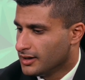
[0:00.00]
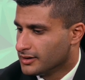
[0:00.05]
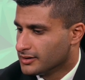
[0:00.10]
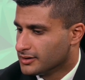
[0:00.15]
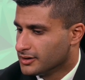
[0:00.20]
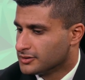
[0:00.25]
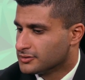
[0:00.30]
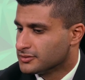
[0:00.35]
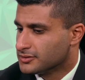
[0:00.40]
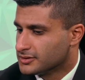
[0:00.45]
think
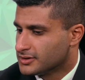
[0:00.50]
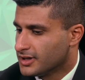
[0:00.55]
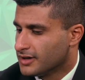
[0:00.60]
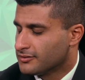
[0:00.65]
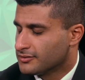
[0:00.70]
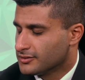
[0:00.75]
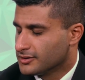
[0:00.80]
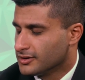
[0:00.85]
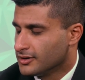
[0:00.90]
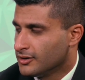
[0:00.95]
this was
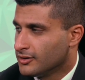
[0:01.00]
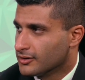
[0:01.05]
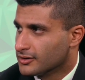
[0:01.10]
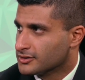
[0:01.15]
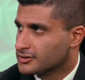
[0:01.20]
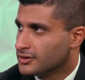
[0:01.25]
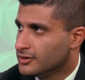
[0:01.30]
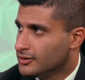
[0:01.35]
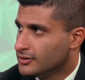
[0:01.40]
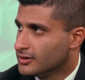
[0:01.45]
definitely the
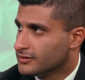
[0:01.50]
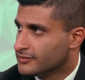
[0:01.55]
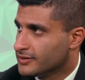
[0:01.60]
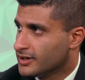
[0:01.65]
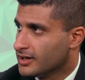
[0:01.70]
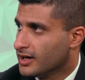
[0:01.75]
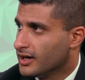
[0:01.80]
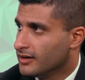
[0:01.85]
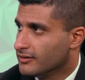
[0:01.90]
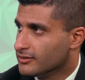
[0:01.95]
hardest call
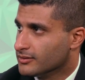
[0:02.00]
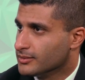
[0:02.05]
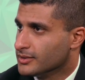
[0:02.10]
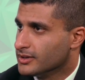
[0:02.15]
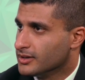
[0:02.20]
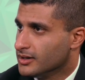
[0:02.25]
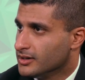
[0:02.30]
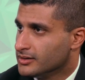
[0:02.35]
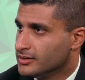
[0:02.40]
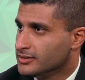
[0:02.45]
I've ever
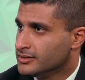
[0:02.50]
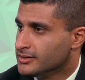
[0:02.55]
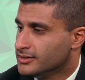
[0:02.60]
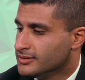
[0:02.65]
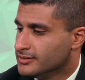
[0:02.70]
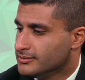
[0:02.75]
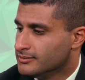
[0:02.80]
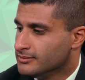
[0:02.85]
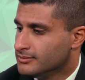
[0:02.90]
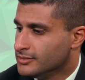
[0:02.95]
been on,
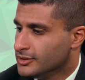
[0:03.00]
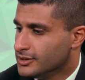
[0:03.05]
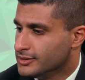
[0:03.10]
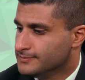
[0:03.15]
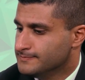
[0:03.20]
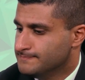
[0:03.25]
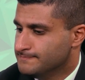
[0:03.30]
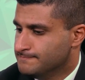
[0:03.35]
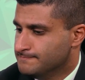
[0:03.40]
but